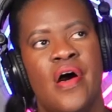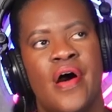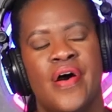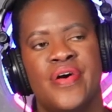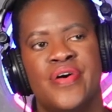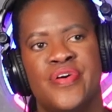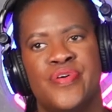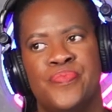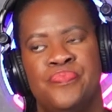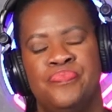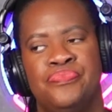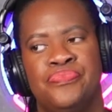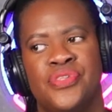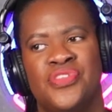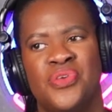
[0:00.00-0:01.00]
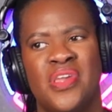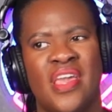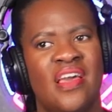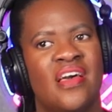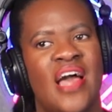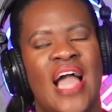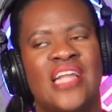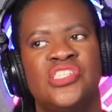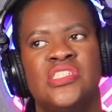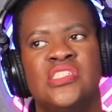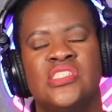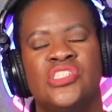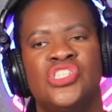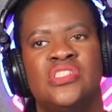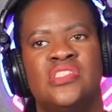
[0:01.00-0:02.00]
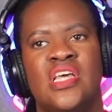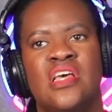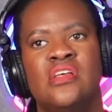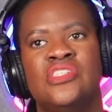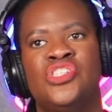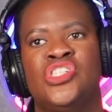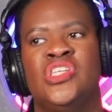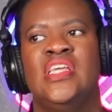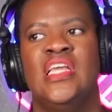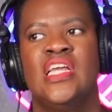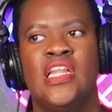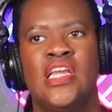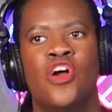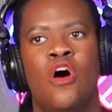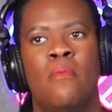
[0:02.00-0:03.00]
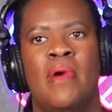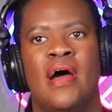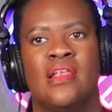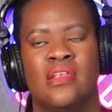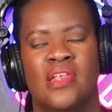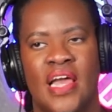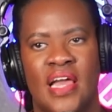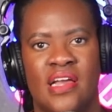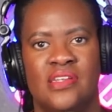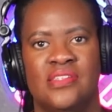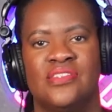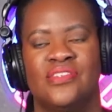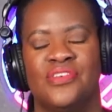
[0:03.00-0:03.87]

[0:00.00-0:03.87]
So yeah, Giselle is just getting on my last